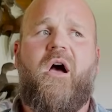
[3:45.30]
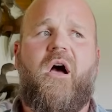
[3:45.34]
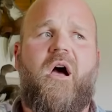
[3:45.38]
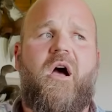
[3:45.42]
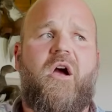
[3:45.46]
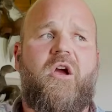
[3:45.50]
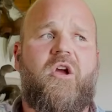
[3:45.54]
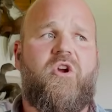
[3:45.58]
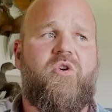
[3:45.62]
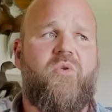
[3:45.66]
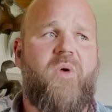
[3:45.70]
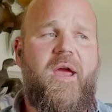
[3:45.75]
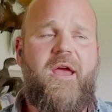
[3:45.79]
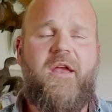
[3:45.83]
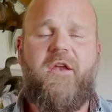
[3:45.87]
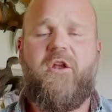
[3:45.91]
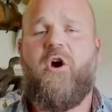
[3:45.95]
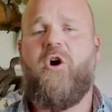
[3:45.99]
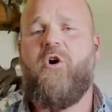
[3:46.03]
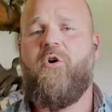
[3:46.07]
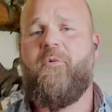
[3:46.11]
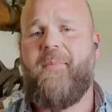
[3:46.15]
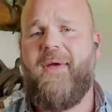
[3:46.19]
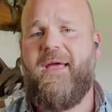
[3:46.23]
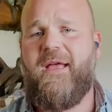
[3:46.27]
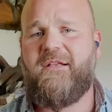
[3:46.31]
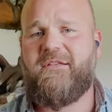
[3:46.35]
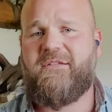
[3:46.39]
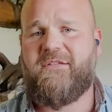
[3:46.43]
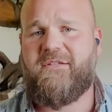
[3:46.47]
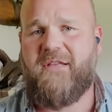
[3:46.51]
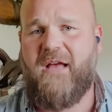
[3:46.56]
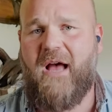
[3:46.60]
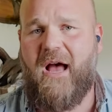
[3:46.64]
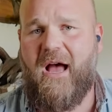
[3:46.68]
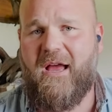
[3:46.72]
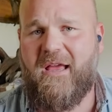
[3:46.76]
A great homemade
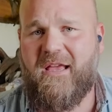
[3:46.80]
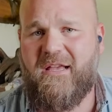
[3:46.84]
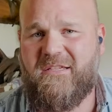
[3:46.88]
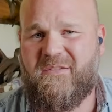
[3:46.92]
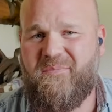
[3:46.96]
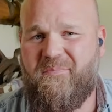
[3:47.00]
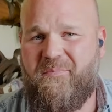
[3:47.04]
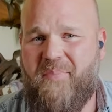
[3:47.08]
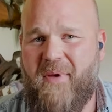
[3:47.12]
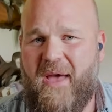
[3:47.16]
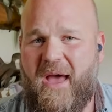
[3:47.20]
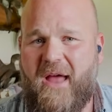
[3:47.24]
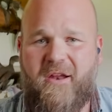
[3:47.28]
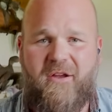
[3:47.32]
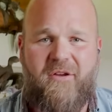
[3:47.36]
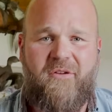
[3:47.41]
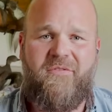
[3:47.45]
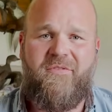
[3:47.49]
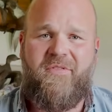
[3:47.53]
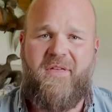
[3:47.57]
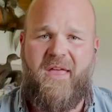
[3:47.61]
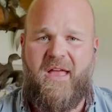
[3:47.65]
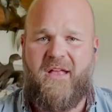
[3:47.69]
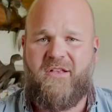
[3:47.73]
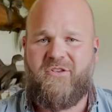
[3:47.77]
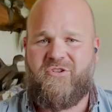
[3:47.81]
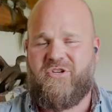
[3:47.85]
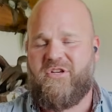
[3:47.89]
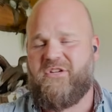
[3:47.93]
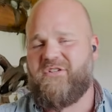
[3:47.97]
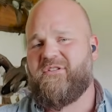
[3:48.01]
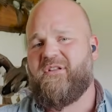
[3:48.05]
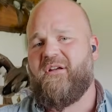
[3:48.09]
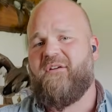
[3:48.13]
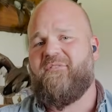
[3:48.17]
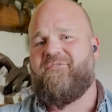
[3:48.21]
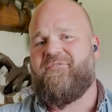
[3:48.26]
stock is better than
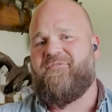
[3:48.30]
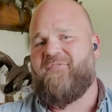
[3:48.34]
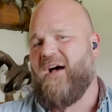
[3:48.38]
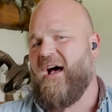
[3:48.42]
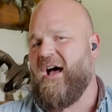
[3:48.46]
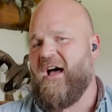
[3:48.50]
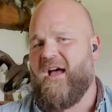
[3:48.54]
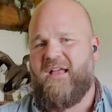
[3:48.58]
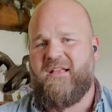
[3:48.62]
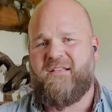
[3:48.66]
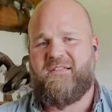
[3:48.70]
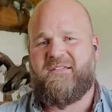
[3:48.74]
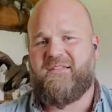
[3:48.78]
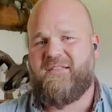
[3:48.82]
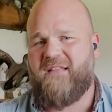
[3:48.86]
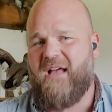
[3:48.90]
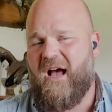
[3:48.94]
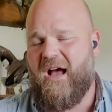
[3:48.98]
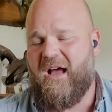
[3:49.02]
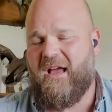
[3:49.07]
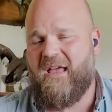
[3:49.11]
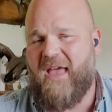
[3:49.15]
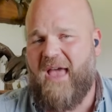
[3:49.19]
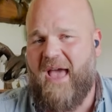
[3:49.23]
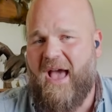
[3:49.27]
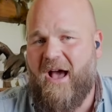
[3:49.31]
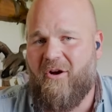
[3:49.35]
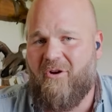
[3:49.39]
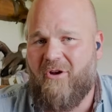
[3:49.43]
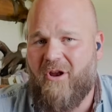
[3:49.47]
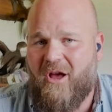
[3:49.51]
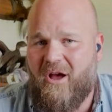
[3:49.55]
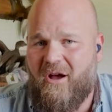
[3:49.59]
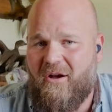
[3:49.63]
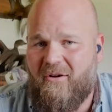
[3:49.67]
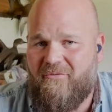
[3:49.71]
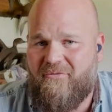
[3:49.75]
just a fine stock out
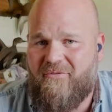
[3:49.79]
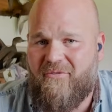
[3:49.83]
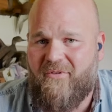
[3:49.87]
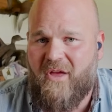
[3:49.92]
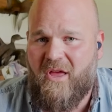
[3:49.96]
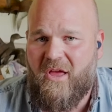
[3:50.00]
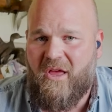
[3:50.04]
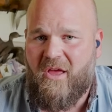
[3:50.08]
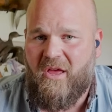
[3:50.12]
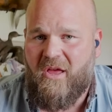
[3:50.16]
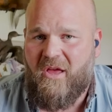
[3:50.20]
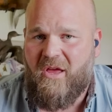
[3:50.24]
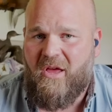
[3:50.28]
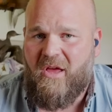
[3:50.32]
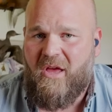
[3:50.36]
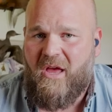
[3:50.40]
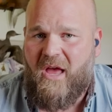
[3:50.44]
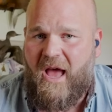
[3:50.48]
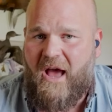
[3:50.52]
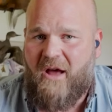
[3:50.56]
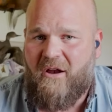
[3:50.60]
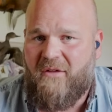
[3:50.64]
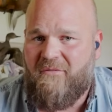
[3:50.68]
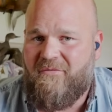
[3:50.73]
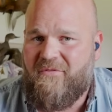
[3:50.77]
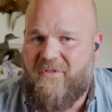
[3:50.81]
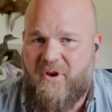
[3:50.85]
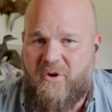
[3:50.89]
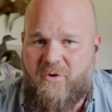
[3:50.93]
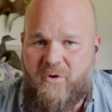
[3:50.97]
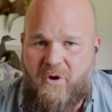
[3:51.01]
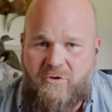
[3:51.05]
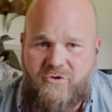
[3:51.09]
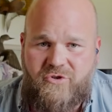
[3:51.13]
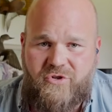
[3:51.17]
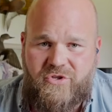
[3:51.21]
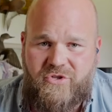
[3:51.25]
of the
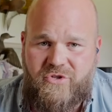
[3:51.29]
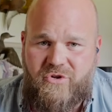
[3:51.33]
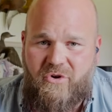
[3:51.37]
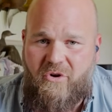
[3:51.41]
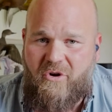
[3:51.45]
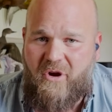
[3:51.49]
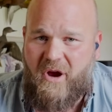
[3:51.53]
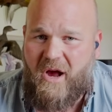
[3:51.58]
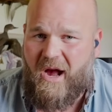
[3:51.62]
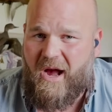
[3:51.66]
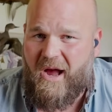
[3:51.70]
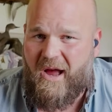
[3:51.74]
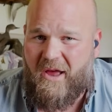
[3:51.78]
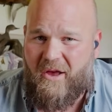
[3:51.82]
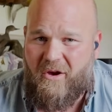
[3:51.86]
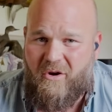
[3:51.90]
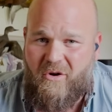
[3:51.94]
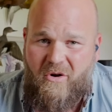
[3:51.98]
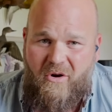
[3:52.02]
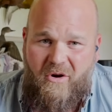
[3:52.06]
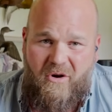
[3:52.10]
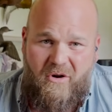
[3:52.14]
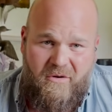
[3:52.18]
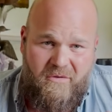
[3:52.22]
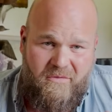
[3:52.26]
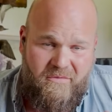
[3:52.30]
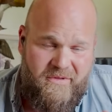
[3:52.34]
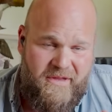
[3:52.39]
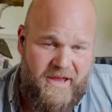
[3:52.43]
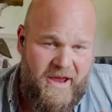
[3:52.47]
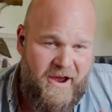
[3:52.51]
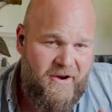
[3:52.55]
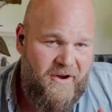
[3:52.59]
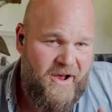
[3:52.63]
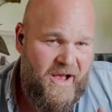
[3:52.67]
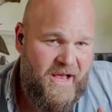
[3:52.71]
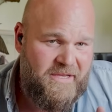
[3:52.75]
grocery store aisle, or
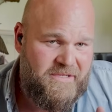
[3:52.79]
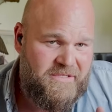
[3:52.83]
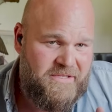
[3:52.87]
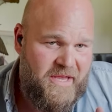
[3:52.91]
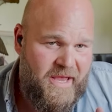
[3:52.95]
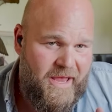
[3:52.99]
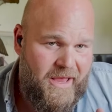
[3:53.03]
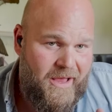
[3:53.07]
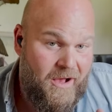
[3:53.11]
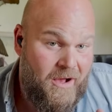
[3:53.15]
dare I say